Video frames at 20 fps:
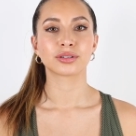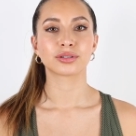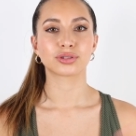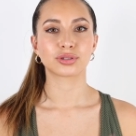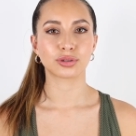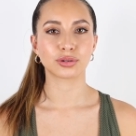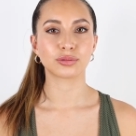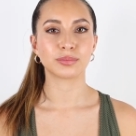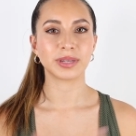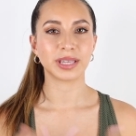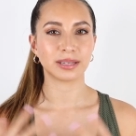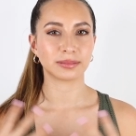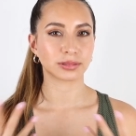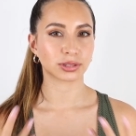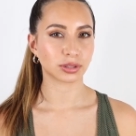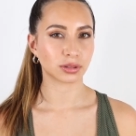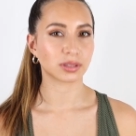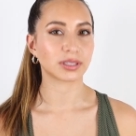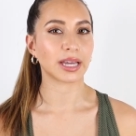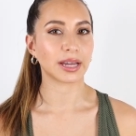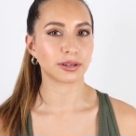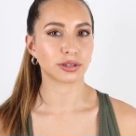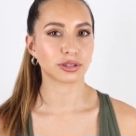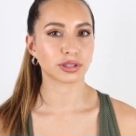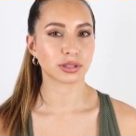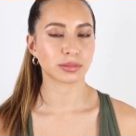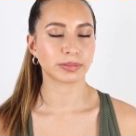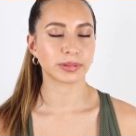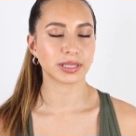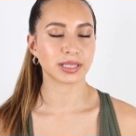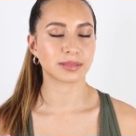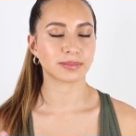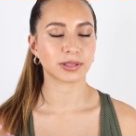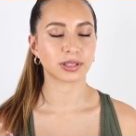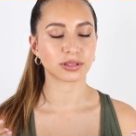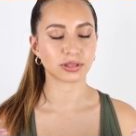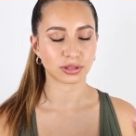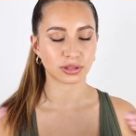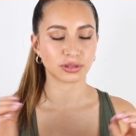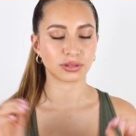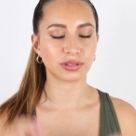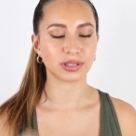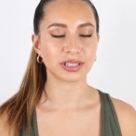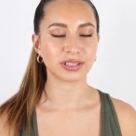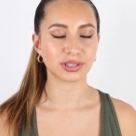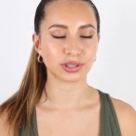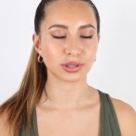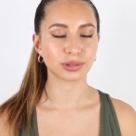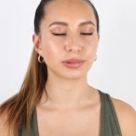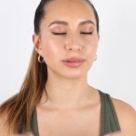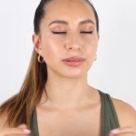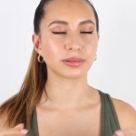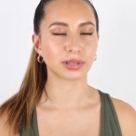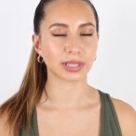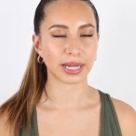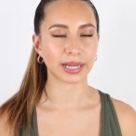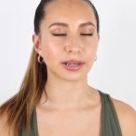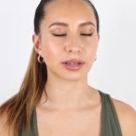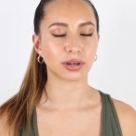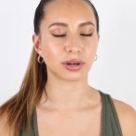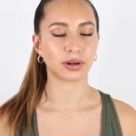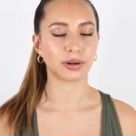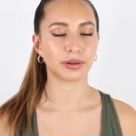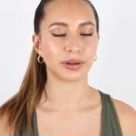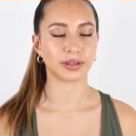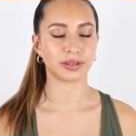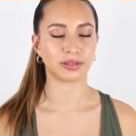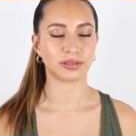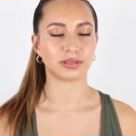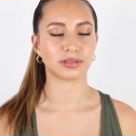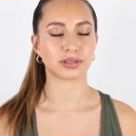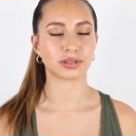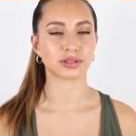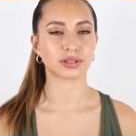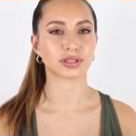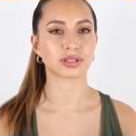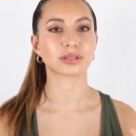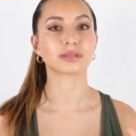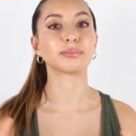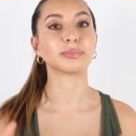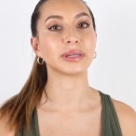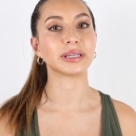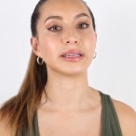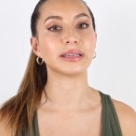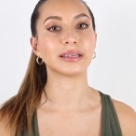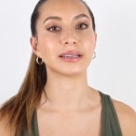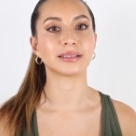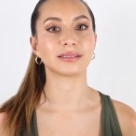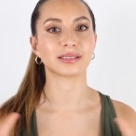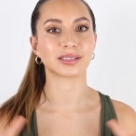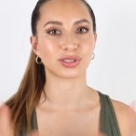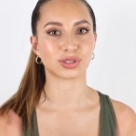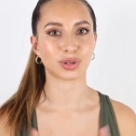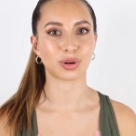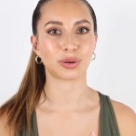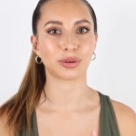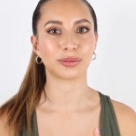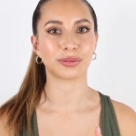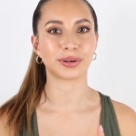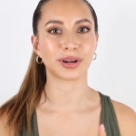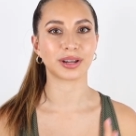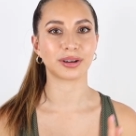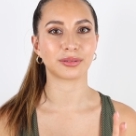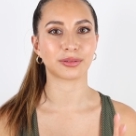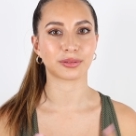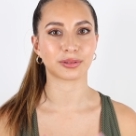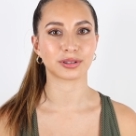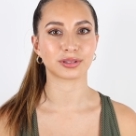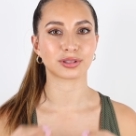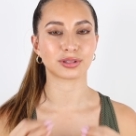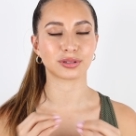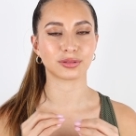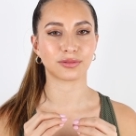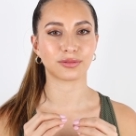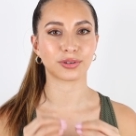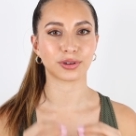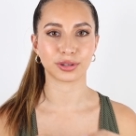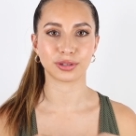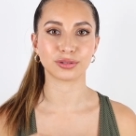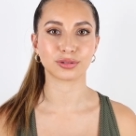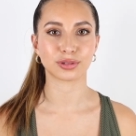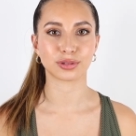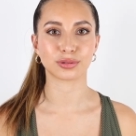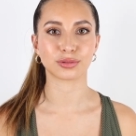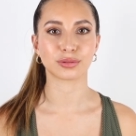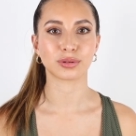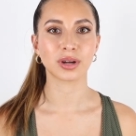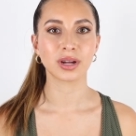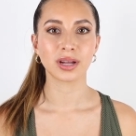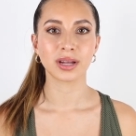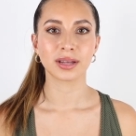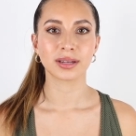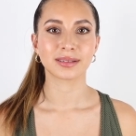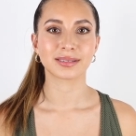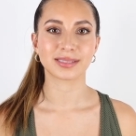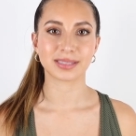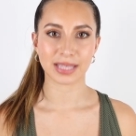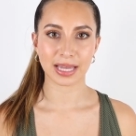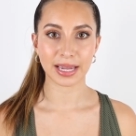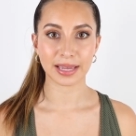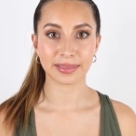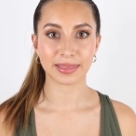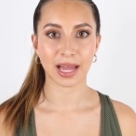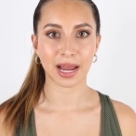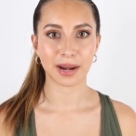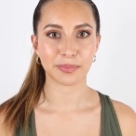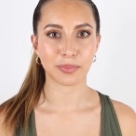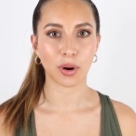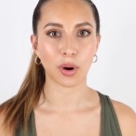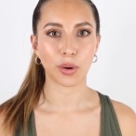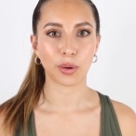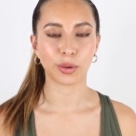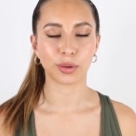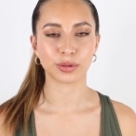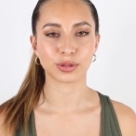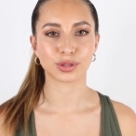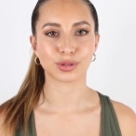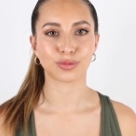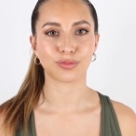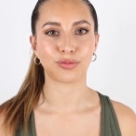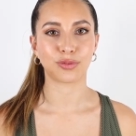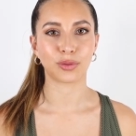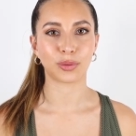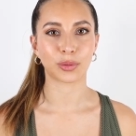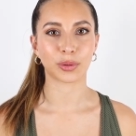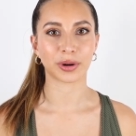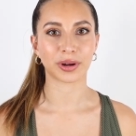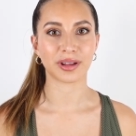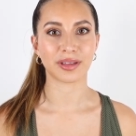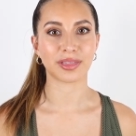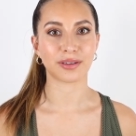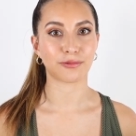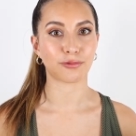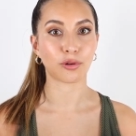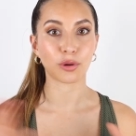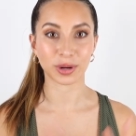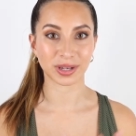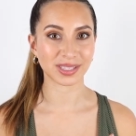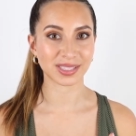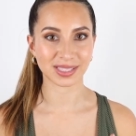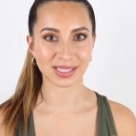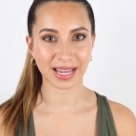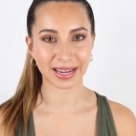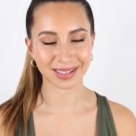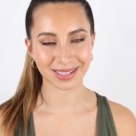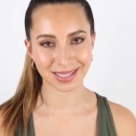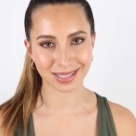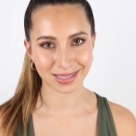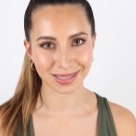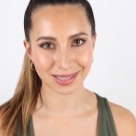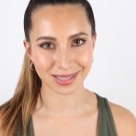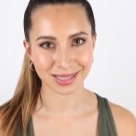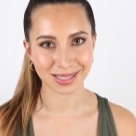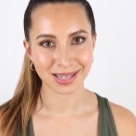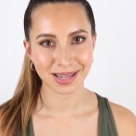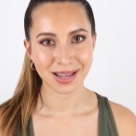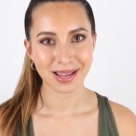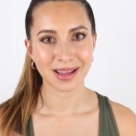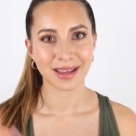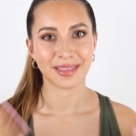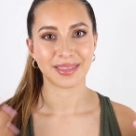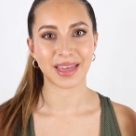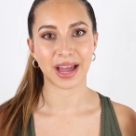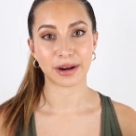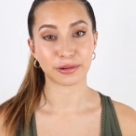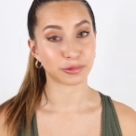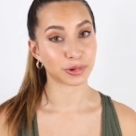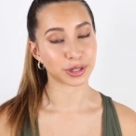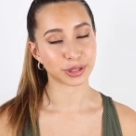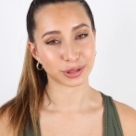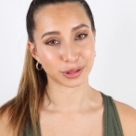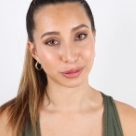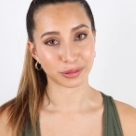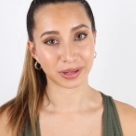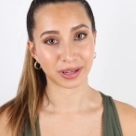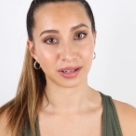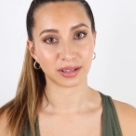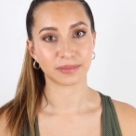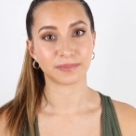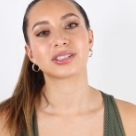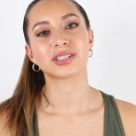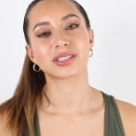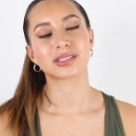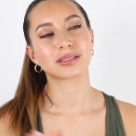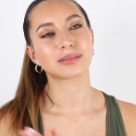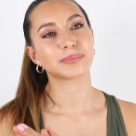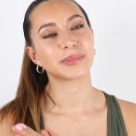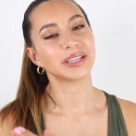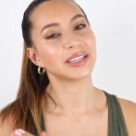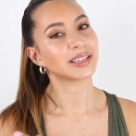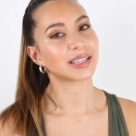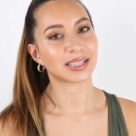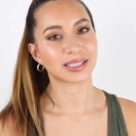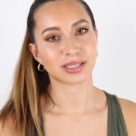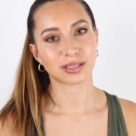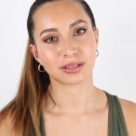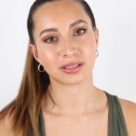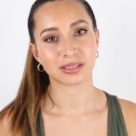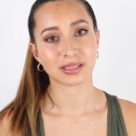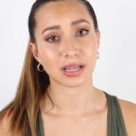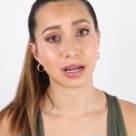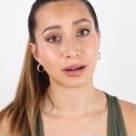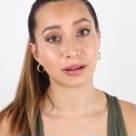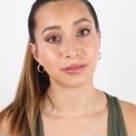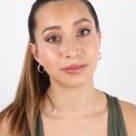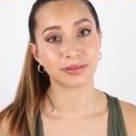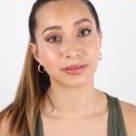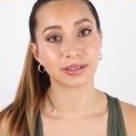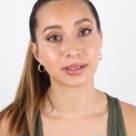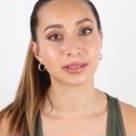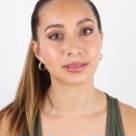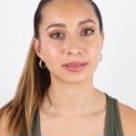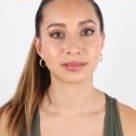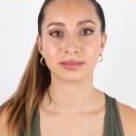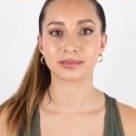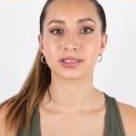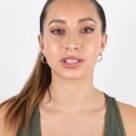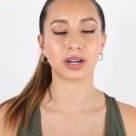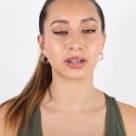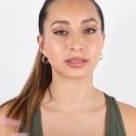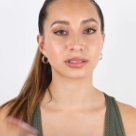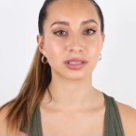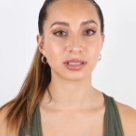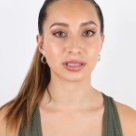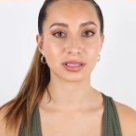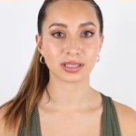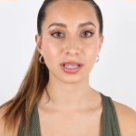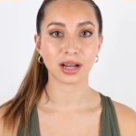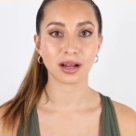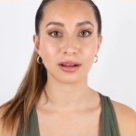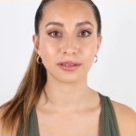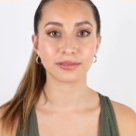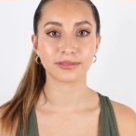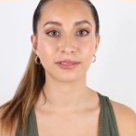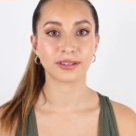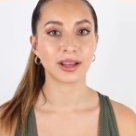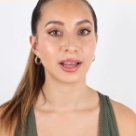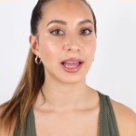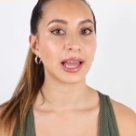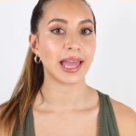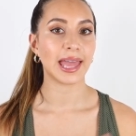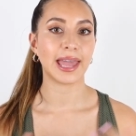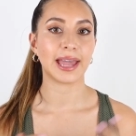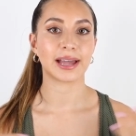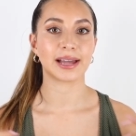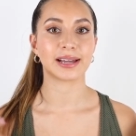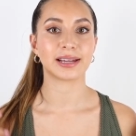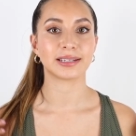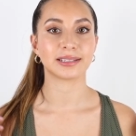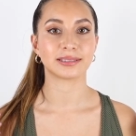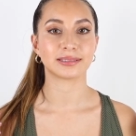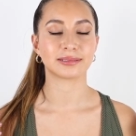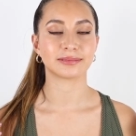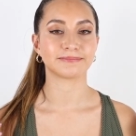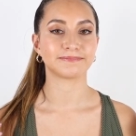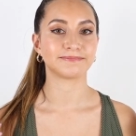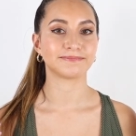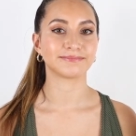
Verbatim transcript: to be able to get your splits because you need to let go and you need to just be in the zone in order to, for you to stay in that pose for the 40 seconds that we're doing. Just be nice to yourself, talk to yourself, and